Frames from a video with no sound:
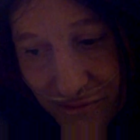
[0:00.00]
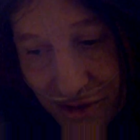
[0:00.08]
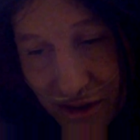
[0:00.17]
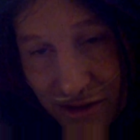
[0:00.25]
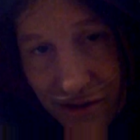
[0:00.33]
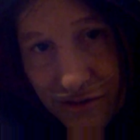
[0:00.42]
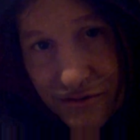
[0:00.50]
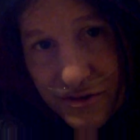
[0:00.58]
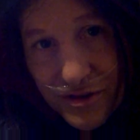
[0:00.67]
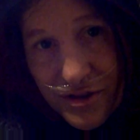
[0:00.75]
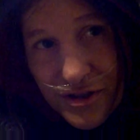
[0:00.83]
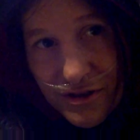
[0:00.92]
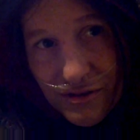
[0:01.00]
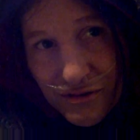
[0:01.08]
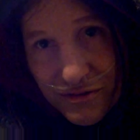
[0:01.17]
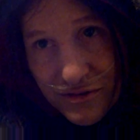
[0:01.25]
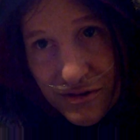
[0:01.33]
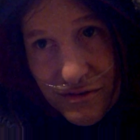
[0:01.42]
And then there's all the
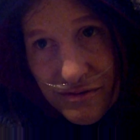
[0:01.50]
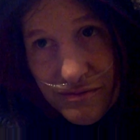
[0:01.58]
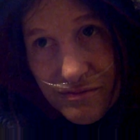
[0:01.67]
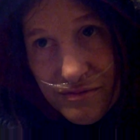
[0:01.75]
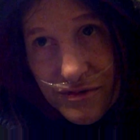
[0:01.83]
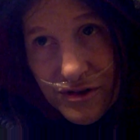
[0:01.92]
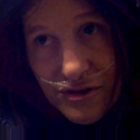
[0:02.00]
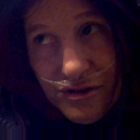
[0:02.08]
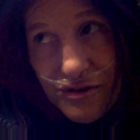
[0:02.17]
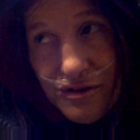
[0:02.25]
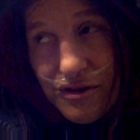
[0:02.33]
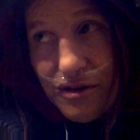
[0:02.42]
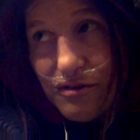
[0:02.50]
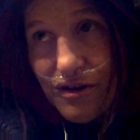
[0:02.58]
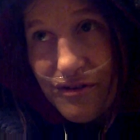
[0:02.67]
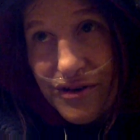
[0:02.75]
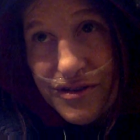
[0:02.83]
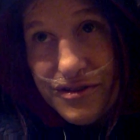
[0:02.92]
guilt and your
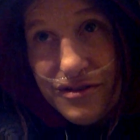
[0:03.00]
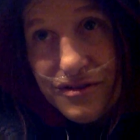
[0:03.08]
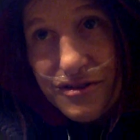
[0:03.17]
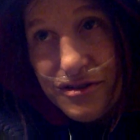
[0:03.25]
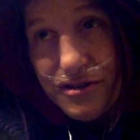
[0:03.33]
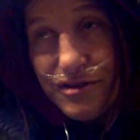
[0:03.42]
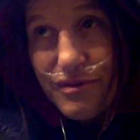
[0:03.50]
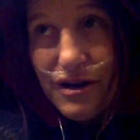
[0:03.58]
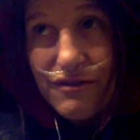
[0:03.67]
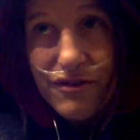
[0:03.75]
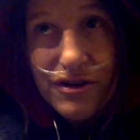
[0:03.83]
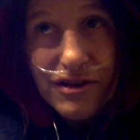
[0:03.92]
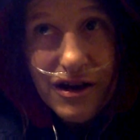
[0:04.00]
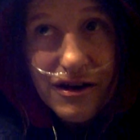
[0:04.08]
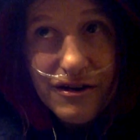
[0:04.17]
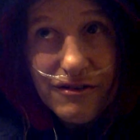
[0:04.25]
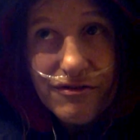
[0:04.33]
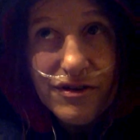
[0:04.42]
irreverence and disrespect for
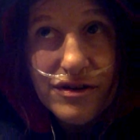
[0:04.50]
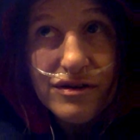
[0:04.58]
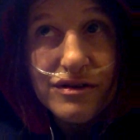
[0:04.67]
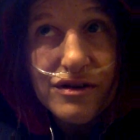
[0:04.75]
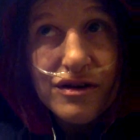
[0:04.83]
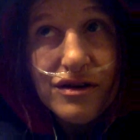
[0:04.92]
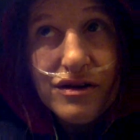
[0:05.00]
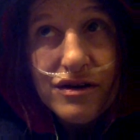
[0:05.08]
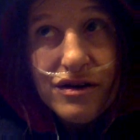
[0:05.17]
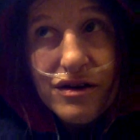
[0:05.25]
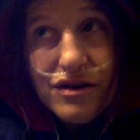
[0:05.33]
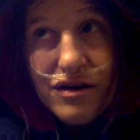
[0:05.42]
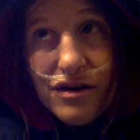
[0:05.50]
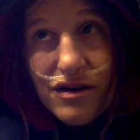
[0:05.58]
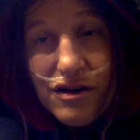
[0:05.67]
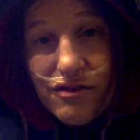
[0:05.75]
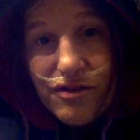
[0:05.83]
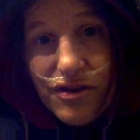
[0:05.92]
life and
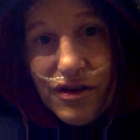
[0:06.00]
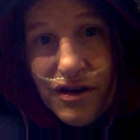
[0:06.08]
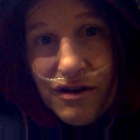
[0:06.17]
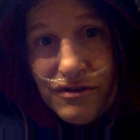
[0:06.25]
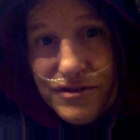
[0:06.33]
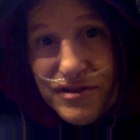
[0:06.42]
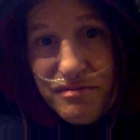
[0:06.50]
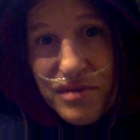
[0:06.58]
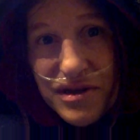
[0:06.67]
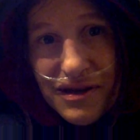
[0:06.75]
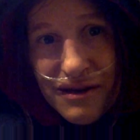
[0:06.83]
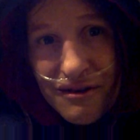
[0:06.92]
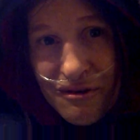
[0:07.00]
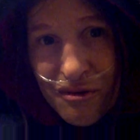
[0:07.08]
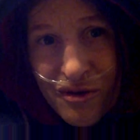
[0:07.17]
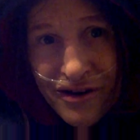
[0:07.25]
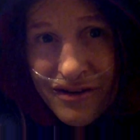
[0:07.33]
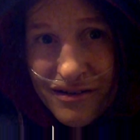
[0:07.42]
everything else. But you know
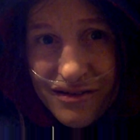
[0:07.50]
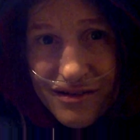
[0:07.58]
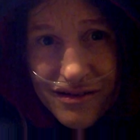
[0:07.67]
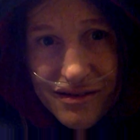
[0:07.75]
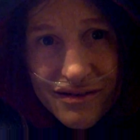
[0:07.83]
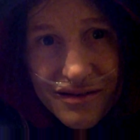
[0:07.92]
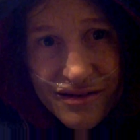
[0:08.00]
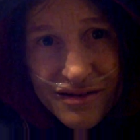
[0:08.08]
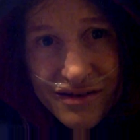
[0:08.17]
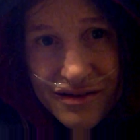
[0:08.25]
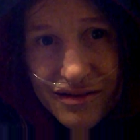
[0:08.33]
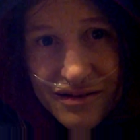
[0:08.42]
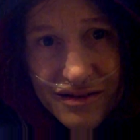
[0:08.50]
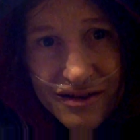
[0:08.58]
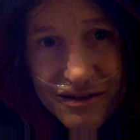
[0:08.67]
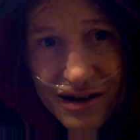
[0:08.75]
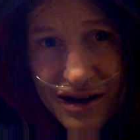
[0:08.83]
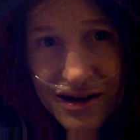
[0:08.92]
what,
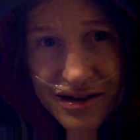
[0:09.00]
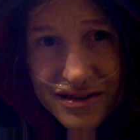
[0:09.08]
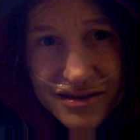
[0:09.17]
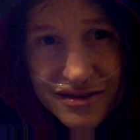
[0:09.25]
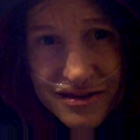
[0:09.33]
you guys?